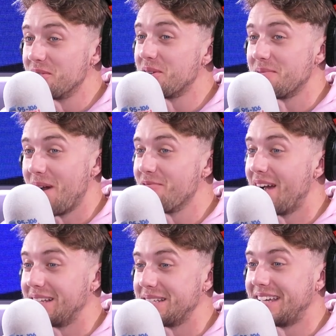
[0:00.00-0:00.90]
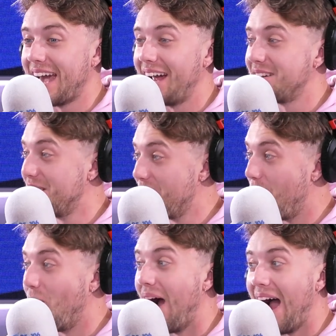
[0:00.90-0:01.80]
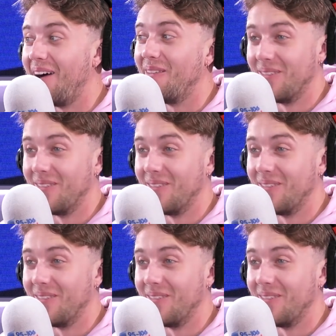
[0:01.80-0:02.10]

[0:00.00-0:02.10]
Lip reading: talking about raising cash. Wow.